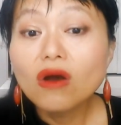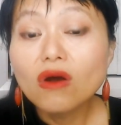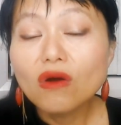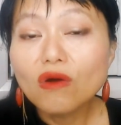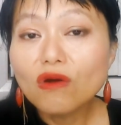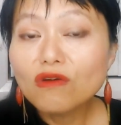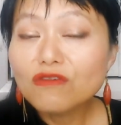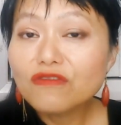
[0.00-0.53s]

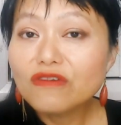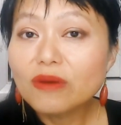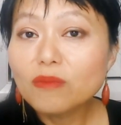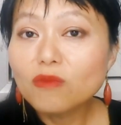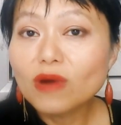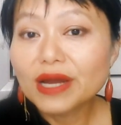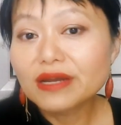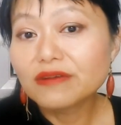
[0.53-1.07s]
or
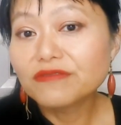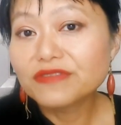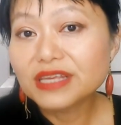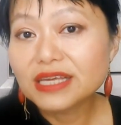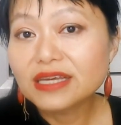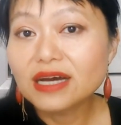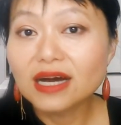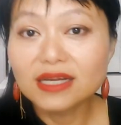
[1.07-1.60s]
from one of
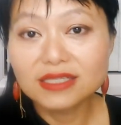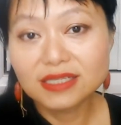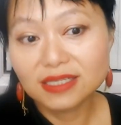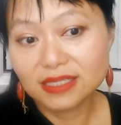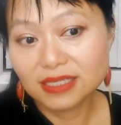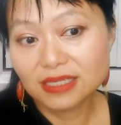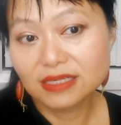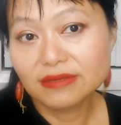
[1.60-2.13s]
the
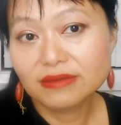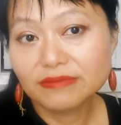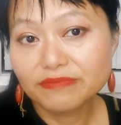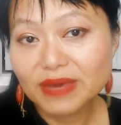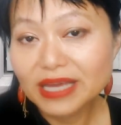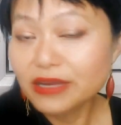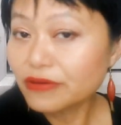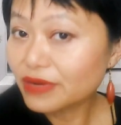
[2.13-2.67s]
artisan
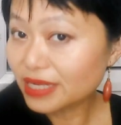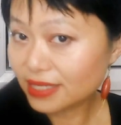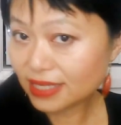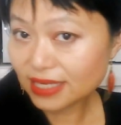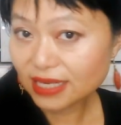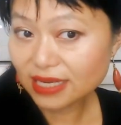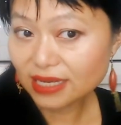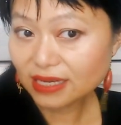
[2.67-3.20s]
bakeries
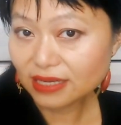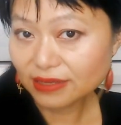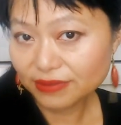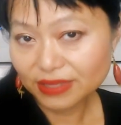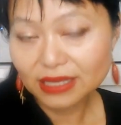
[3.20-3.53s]
here,